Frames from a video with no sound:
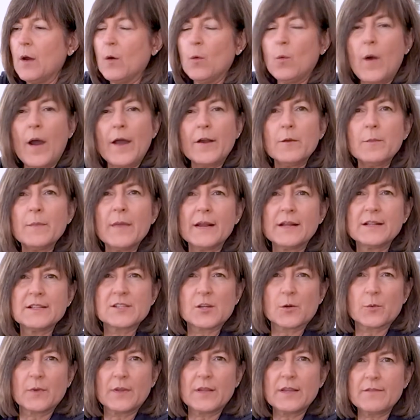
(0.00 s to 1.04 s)
Watermelons
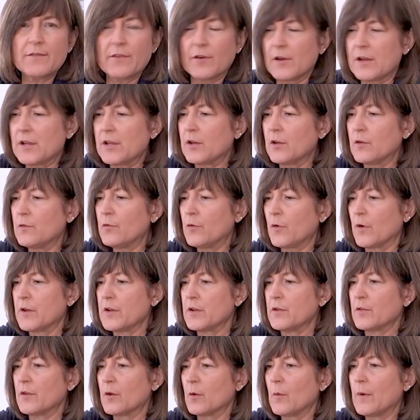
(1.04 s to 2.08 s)
are really very good for
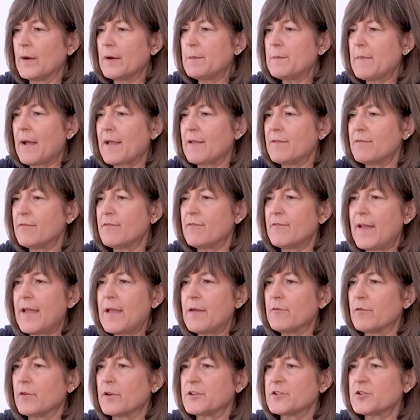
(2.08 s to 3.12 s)
you. They're one of my
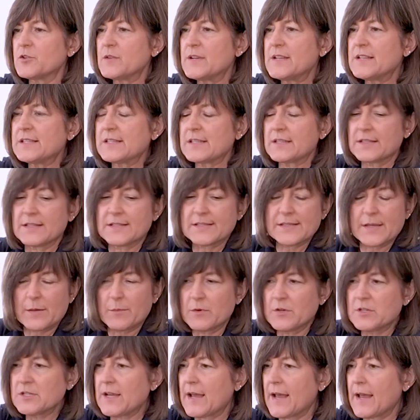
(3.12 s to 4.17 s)
favorite treats in the
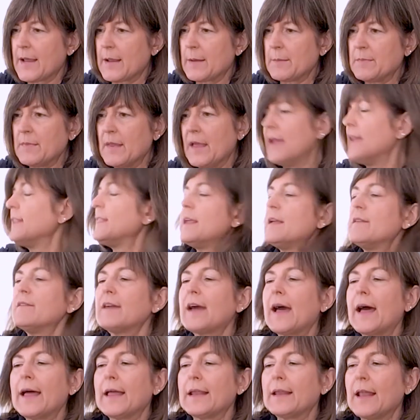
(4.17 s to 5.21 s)
summertime. They've
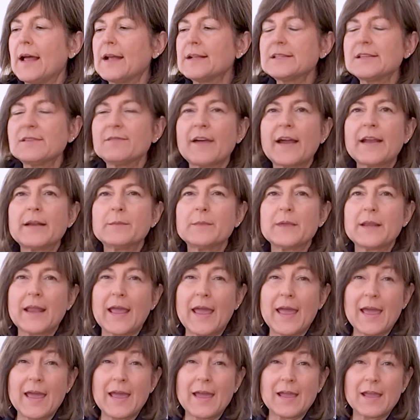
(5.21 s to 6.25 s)
got lots of vitamin
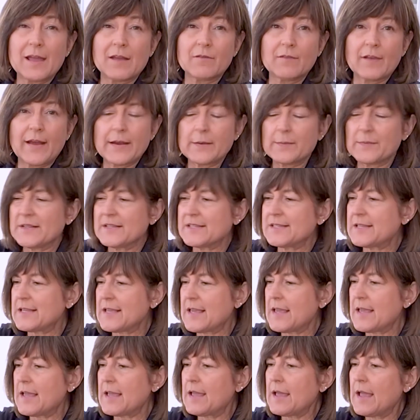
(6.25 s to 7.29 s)
A and vitamin
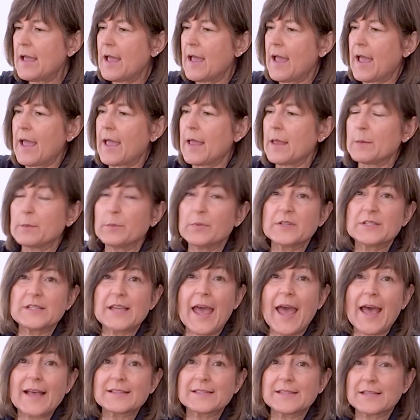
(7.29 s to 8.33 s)
C and
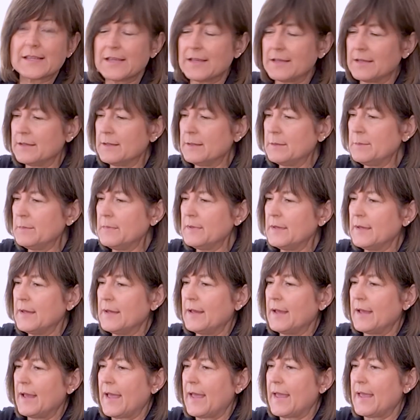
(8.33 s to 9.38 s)
potassium.
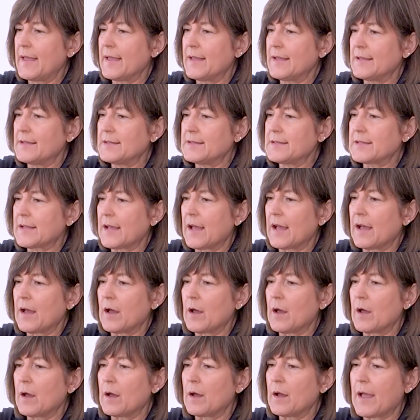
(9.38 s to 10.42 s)
And
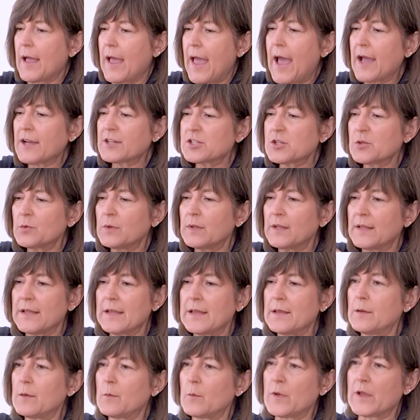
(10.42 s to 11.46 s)

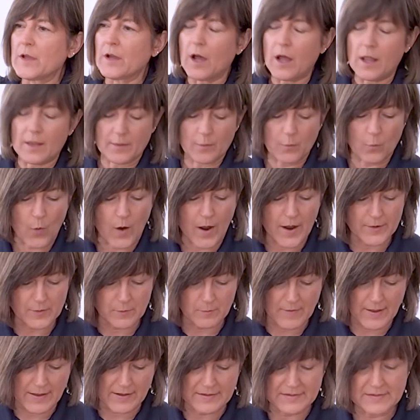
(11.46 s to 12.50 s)
actually, we call them
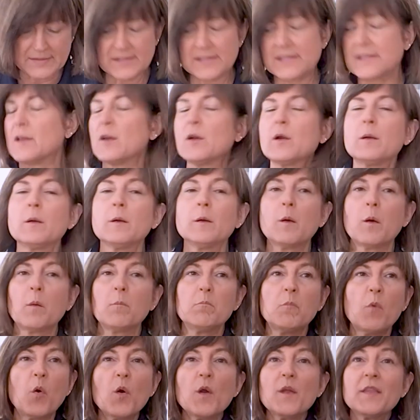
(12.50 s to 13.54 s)
watermelons. They're
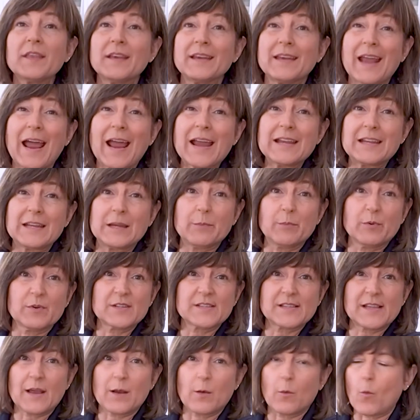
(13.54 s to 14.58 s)
more than
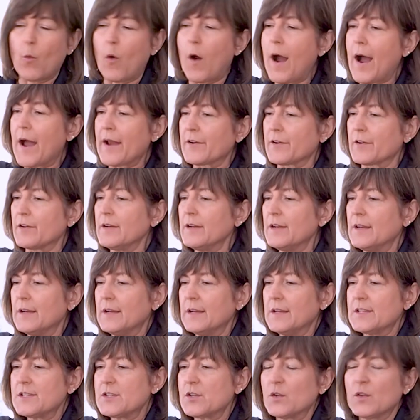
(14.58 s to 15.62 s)
90% water,
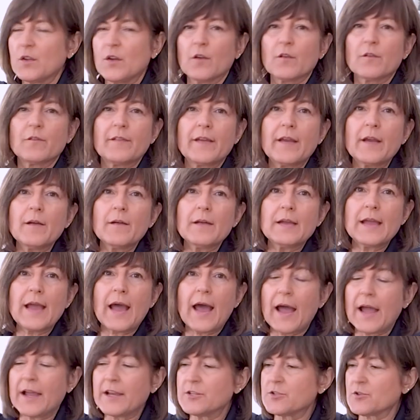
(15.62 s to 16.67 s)
so they're very
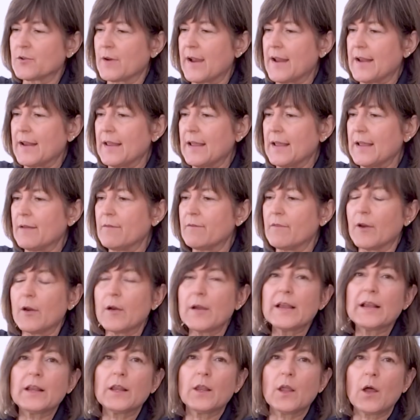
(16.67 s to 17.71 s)
hydrating,
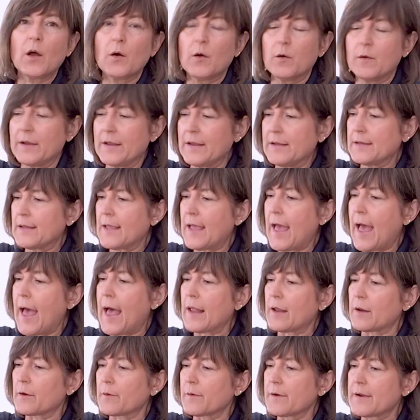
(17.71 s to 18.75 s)
very low in
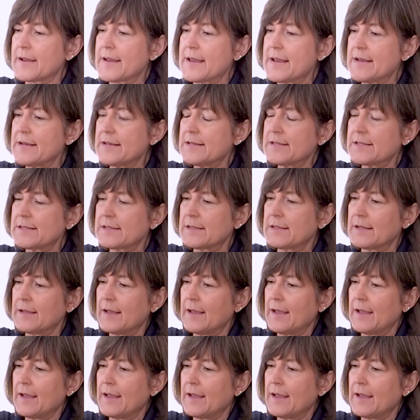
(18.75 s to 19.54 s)
calories.